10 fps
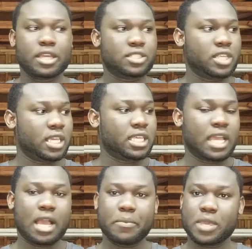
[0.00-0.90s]
So you
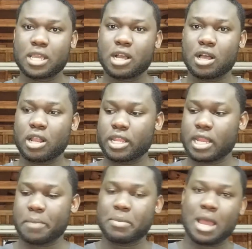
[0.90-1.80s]
can't be calling
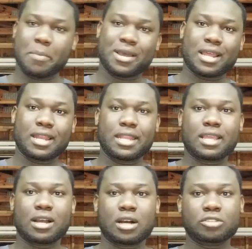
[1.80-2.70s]
a black man a
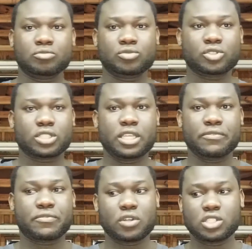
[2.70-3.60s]
nigger in
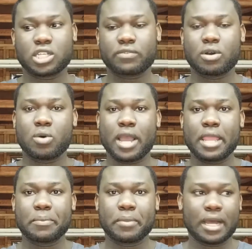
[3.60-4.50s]
front of a
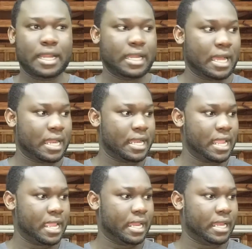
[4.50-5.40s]
white man and
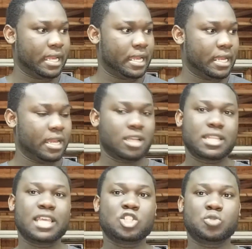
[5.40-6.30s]
then
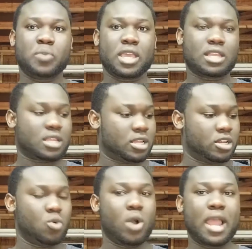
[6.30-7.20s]
not expect
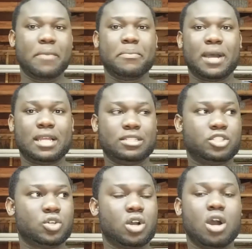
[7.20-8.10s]
the white man
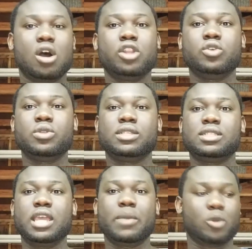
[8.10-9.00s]
to call you the
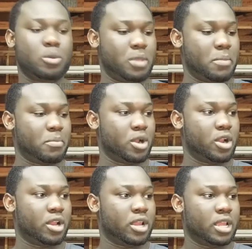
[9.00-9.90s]
same.
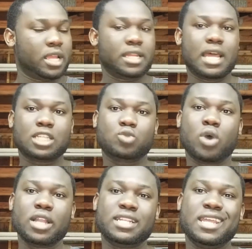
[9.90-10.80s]
Remember, that's
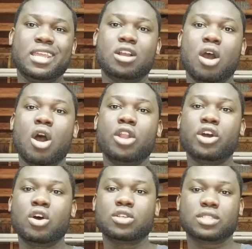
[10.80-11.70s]
what they called
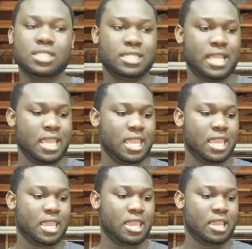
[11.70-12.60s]
us.
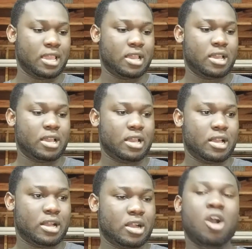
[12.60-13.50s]
They
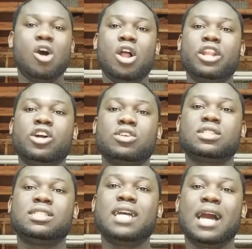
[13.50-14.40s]
called
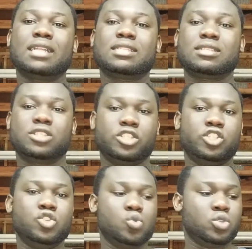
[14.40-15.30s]
us that.
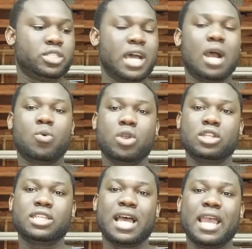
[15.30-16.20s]
Use that
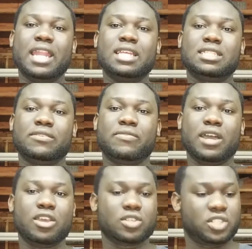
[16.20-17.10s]
word to identify us.